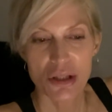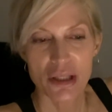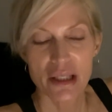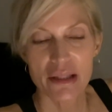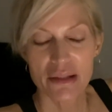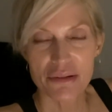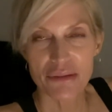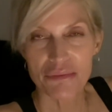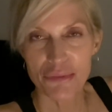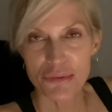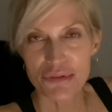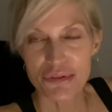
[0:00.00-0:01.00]
It is
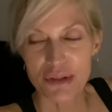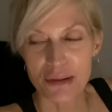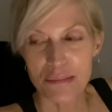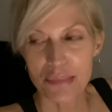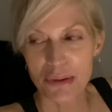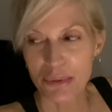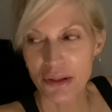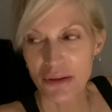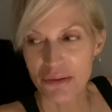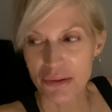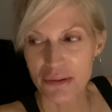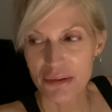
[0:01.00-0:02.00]
unfortunate, but we all
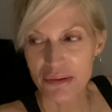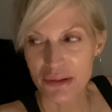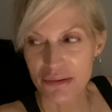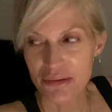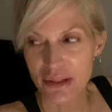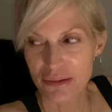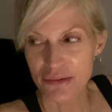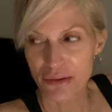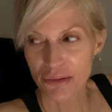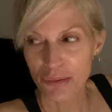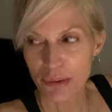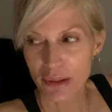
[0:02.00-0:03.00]
know that these things are
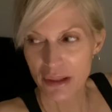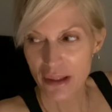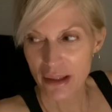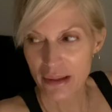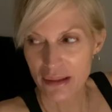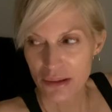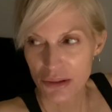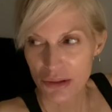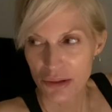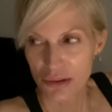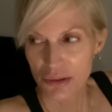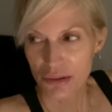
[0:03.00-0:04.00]
going on.
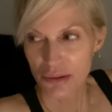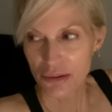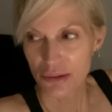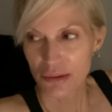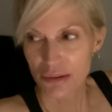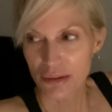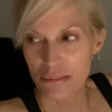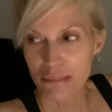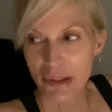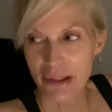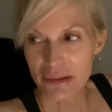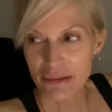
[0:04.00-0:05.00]

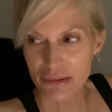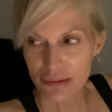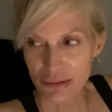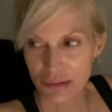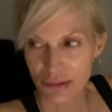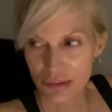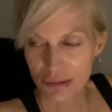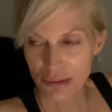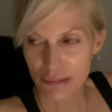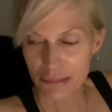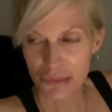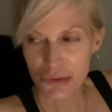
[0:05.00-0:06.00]
But
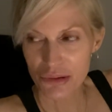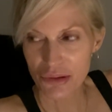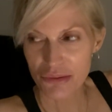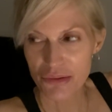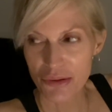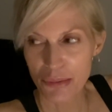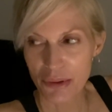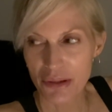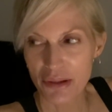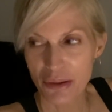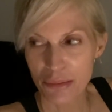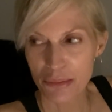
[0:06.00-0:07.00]
um, there's nowhere to
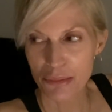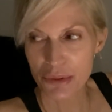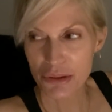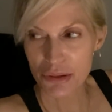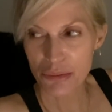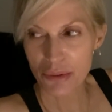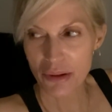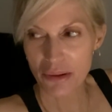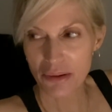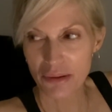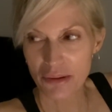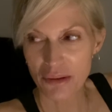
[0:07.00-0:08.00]
go when you
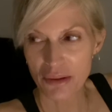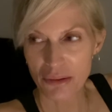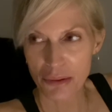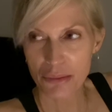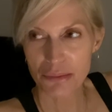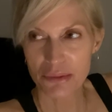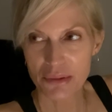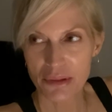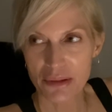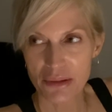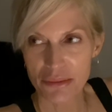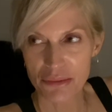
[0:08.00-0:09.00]
are alone
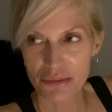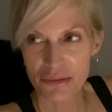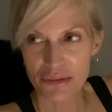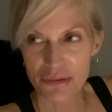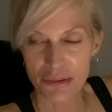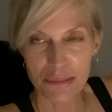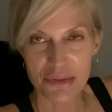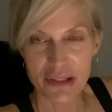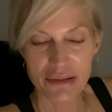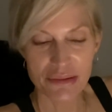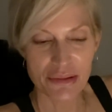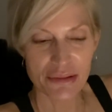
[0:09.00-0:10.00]
in those
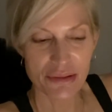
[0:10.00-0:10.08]
circumstances.